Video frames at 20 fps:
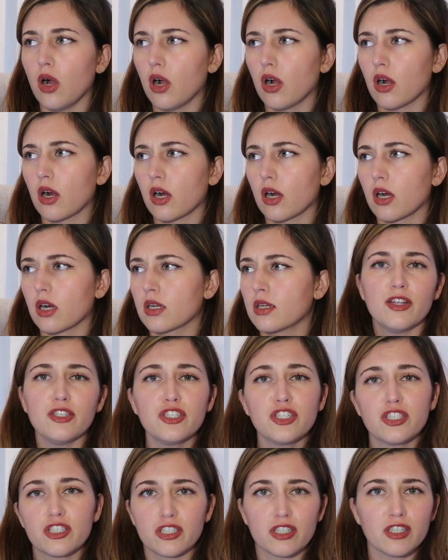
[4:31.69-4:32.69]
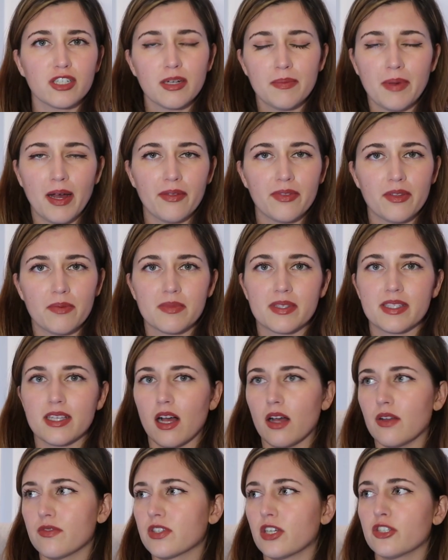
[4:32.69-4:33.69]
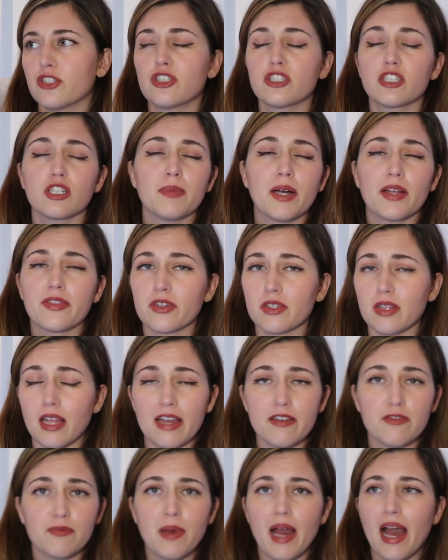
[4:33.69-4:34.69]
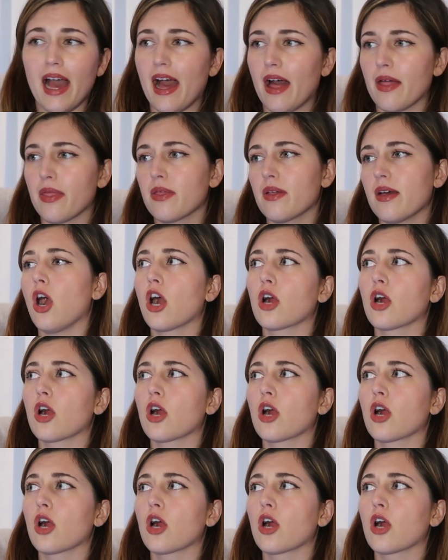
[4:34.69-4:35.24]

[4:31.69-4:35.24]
are unsure about themselves, unsure about their life path,